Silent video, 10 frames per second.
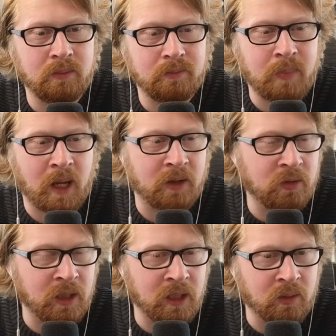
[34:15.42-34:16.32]

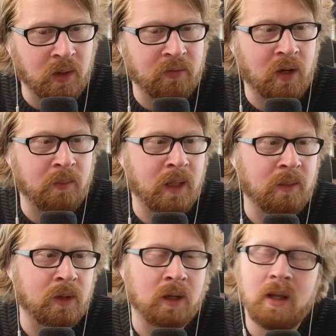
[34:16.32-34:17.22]
pedigreed or whatever on
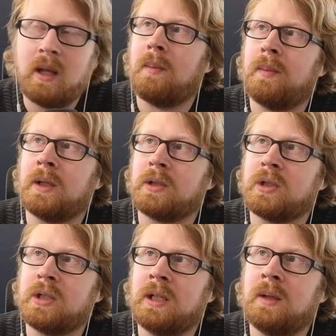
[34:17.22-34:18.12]
paper, but
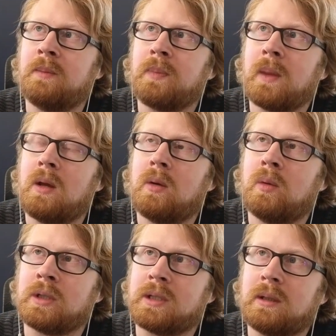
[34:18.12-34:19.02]
she
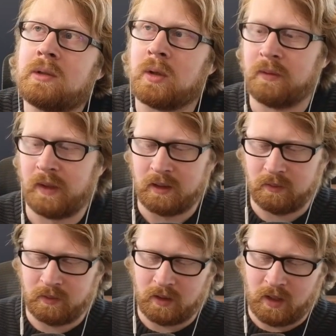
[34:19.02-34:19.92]
was sort of like,
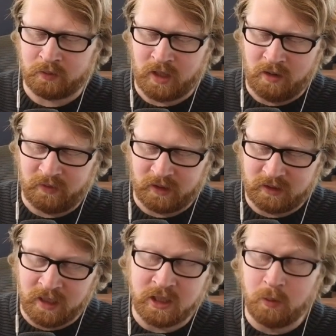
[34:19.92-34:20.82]
I was kind of like,
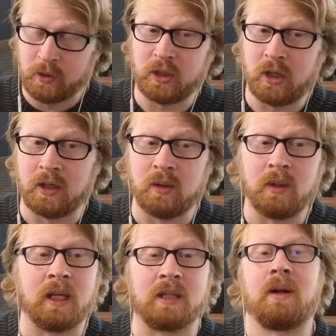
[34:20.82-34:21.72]
and she wasn't good at
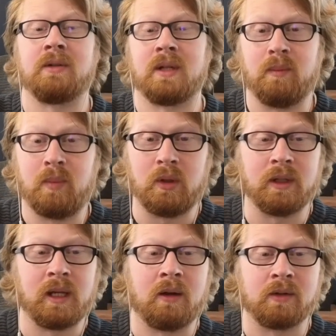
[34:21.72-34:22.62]
doing this, but I was like
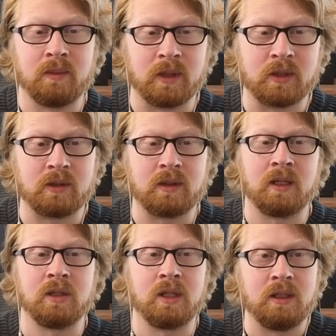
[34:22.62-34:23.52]
pulling out some
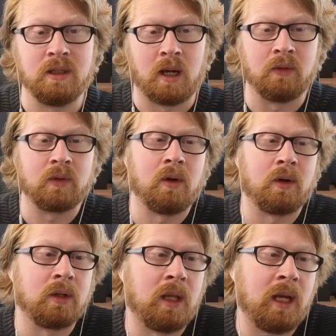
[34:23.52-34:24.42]
things she'd done throughout
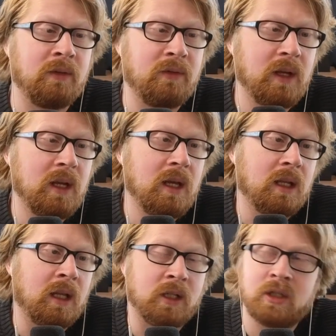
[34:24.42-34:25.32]
her life.
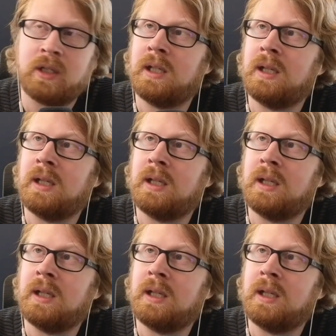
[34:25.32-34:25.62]
Like she